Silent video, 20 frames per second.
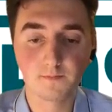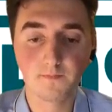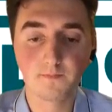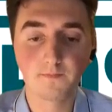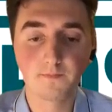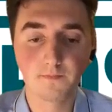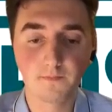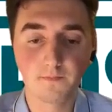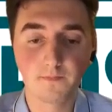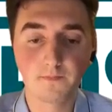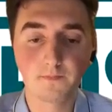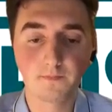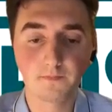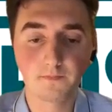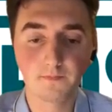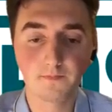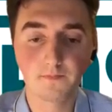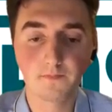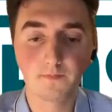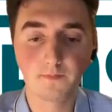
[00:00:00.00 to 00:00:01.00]

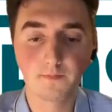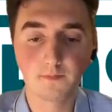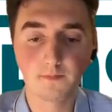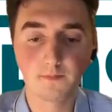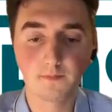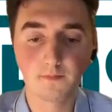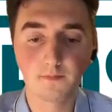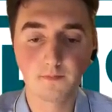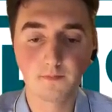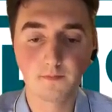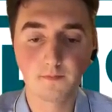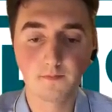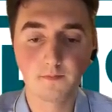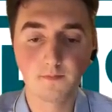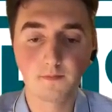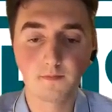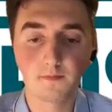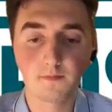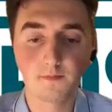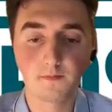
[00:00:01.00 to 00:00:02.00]

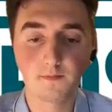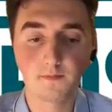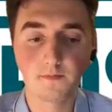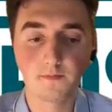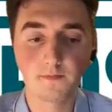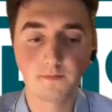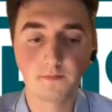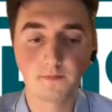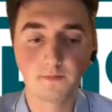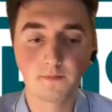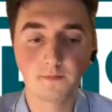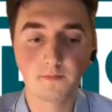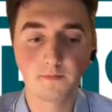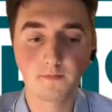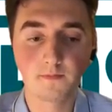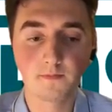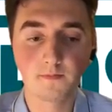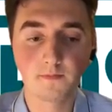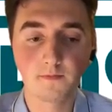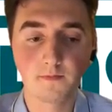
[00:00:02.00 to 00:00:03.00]

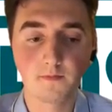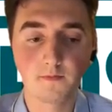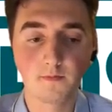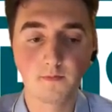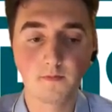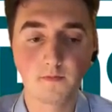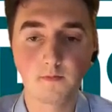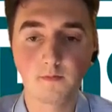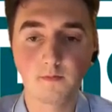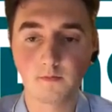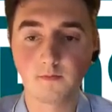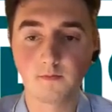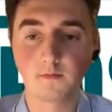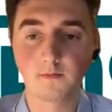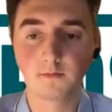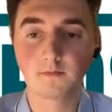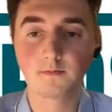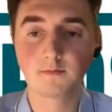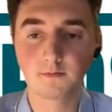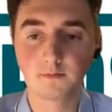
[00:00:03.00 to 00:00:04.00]

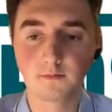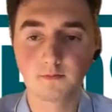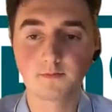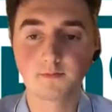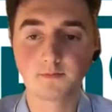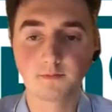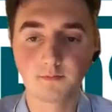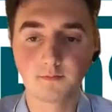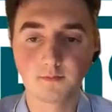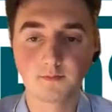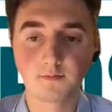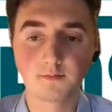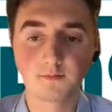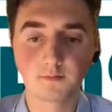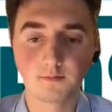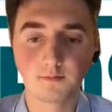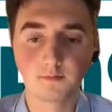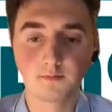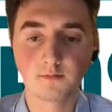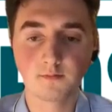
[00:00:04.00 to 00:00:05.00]

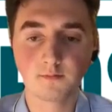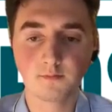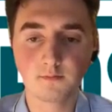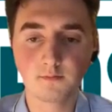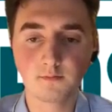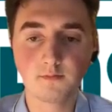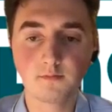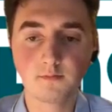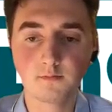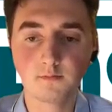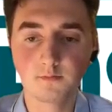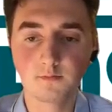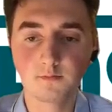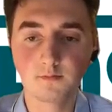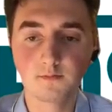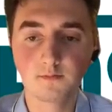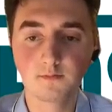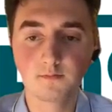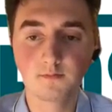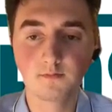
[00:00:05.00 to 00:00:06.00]

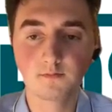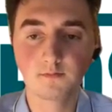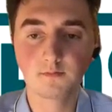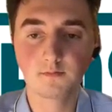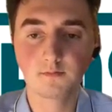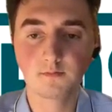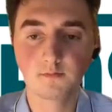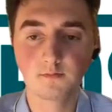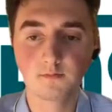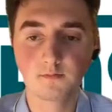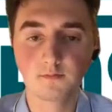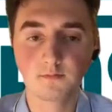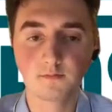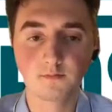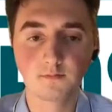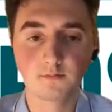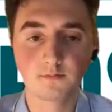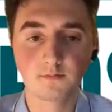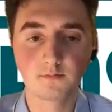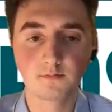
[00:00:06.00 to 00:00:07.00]

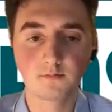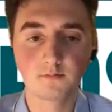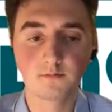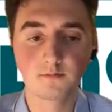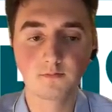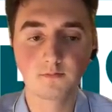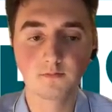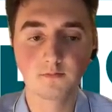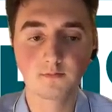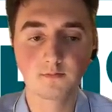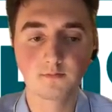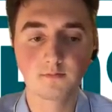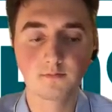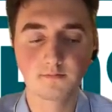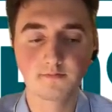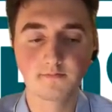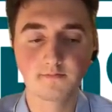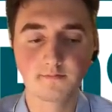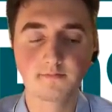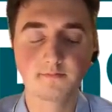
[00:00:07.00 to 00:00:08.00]
No words are spoken by the person on screen.